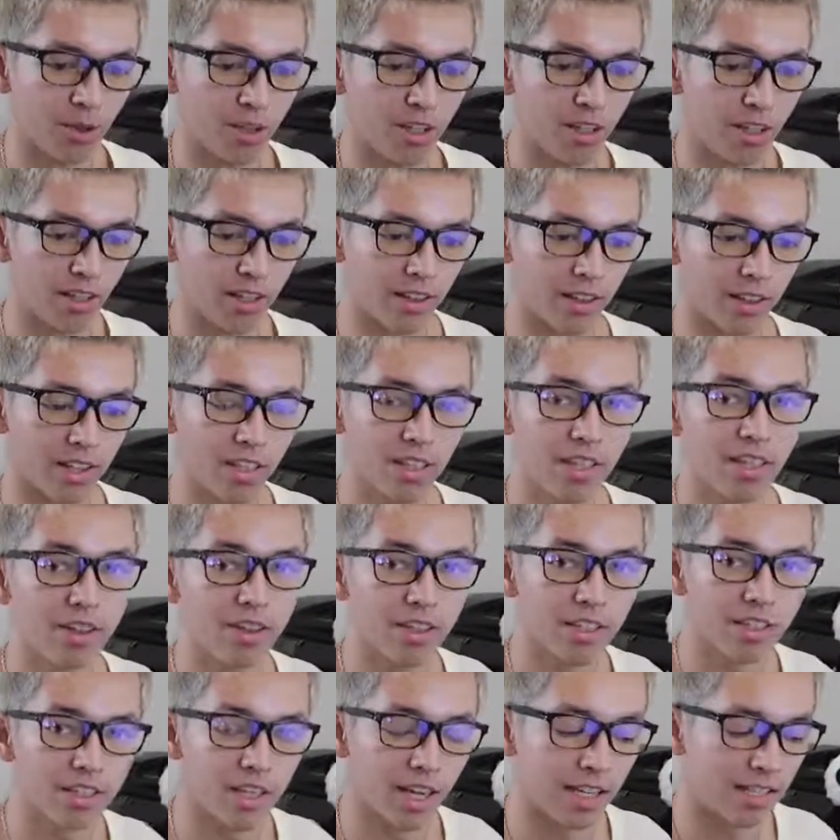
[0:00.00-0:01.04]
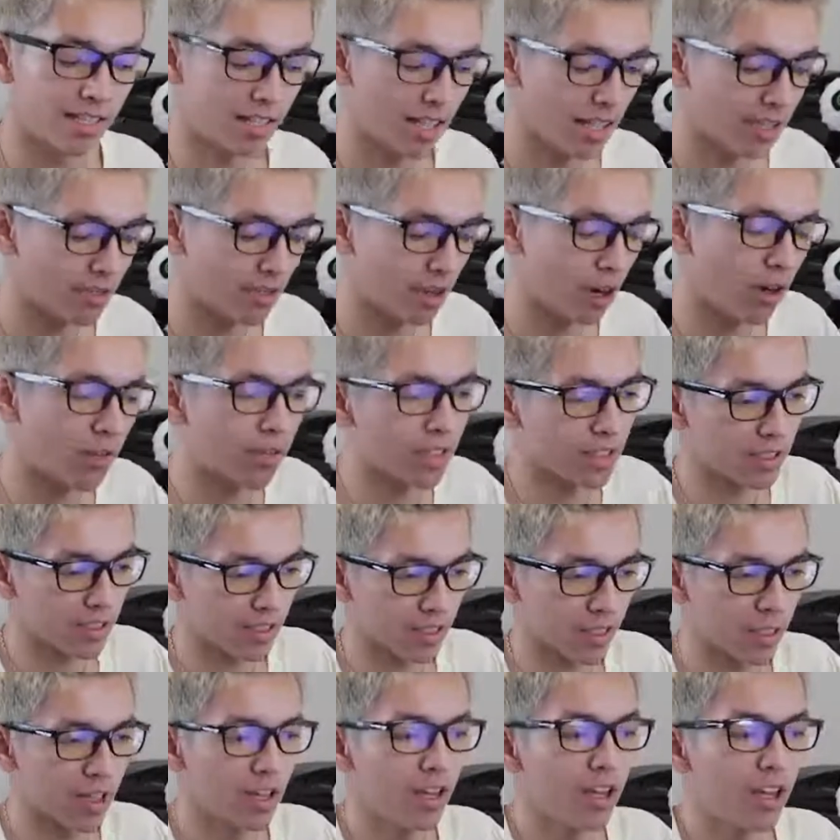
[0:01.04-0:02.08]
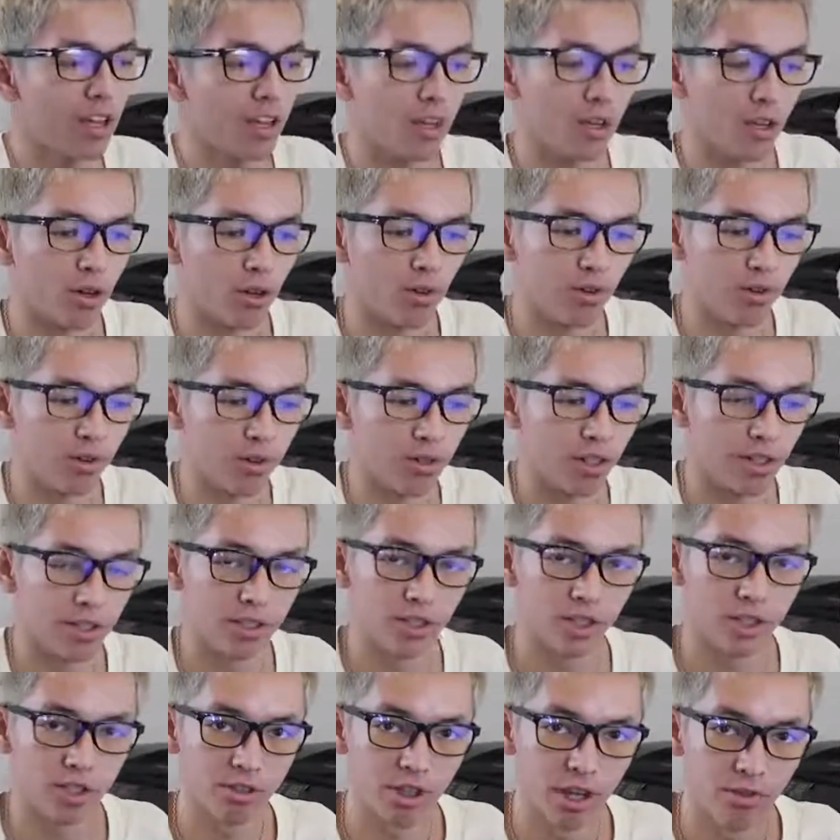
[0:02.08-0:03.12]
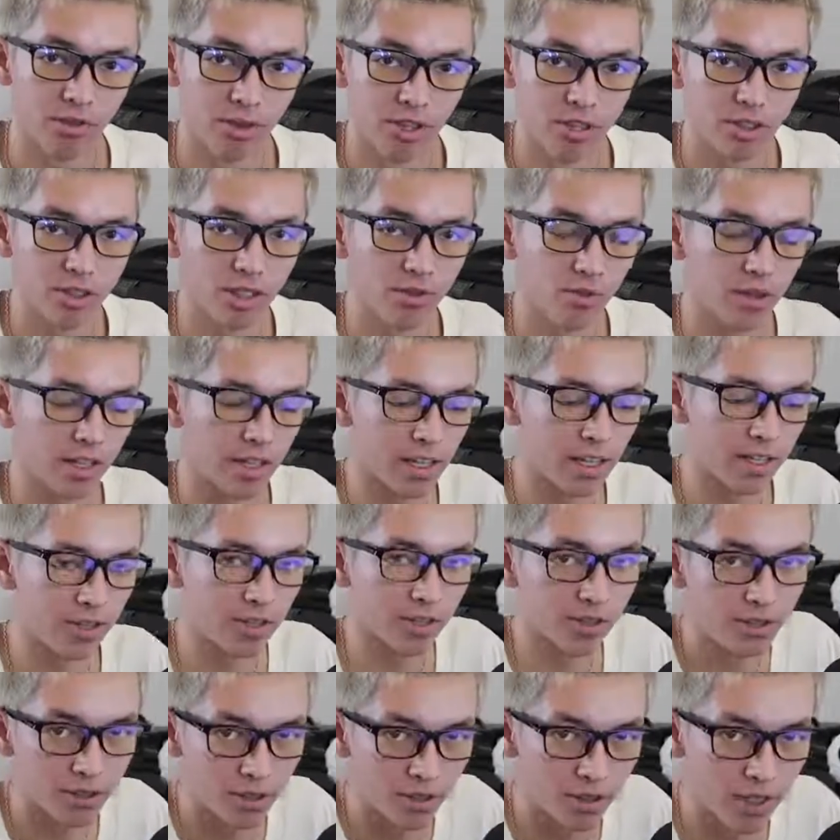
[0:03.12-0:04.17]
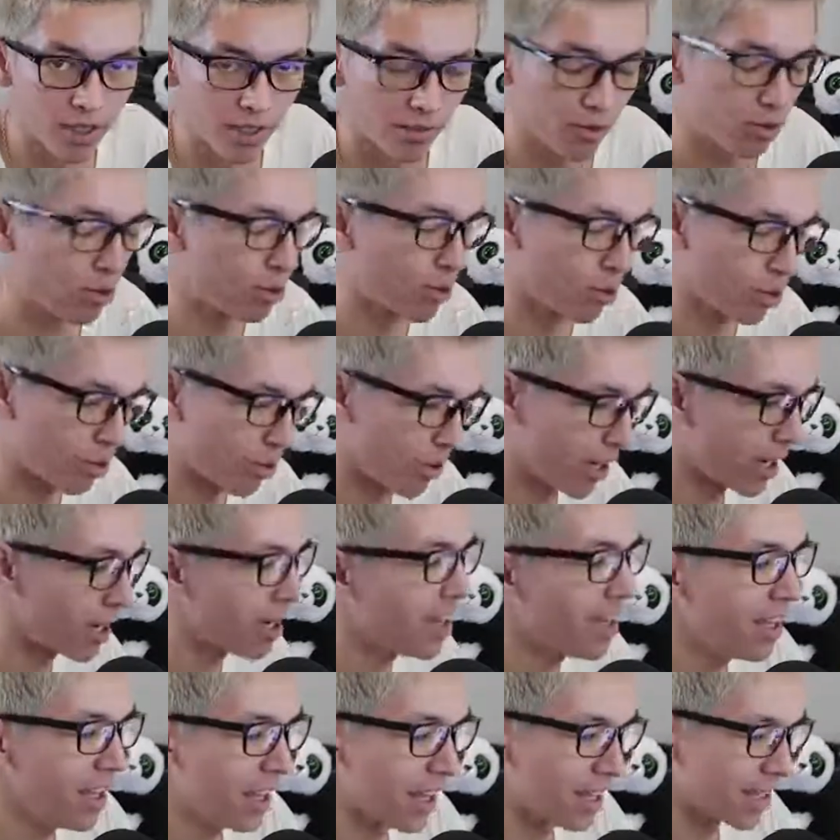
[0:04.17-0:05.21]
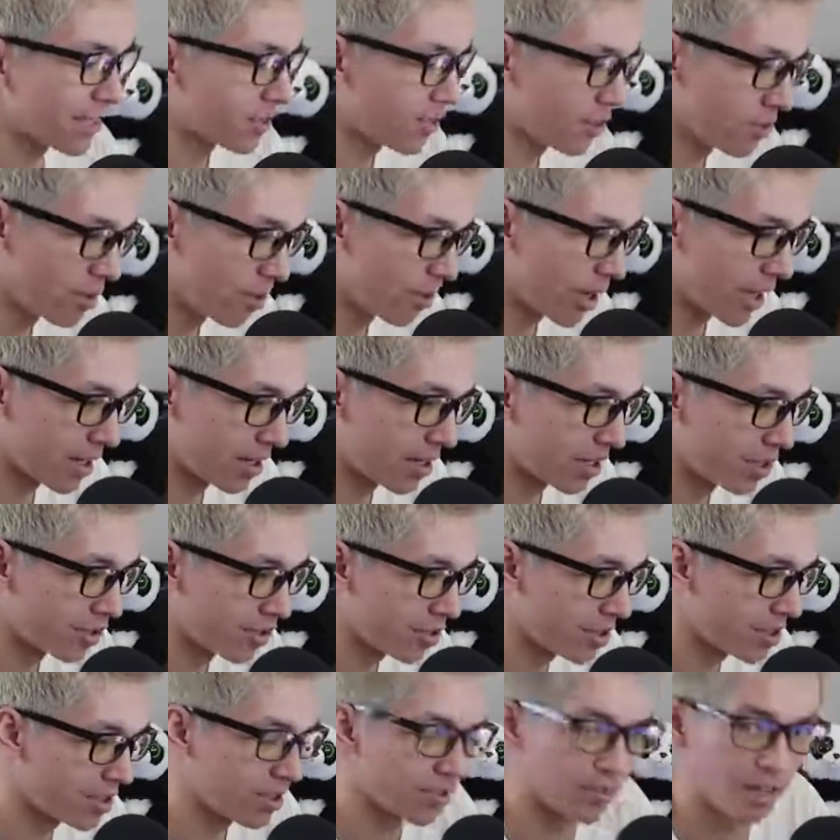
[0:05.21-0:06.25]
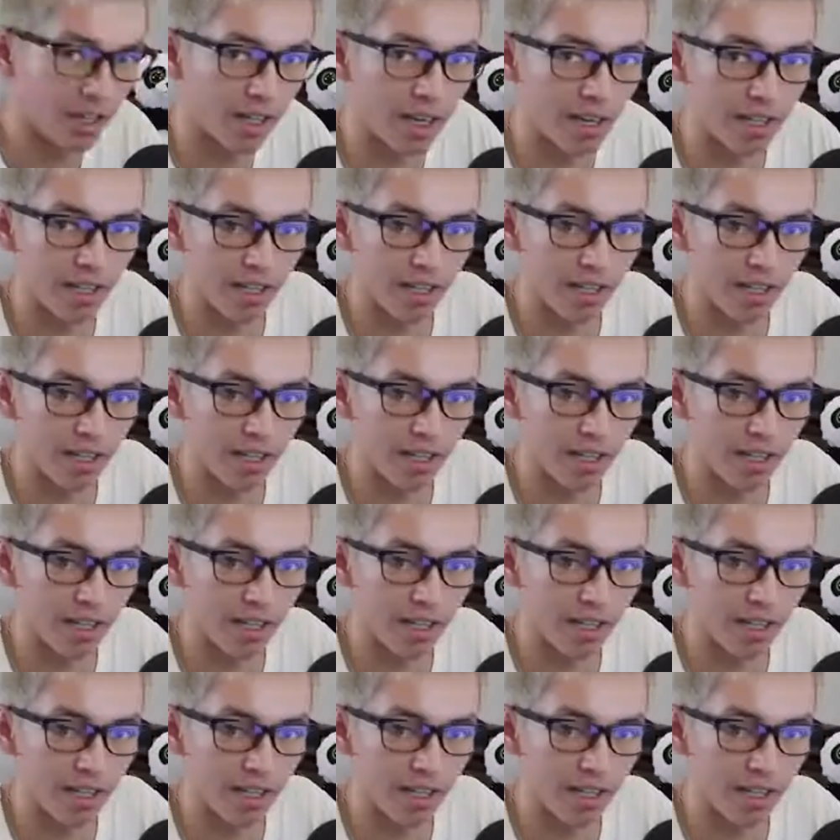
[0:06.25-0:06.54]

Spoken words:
But like the key things that I test are obviously, you know, for like geographic and stuff, like exclude, like if you're doing worldwide, exclude the bad countries, right?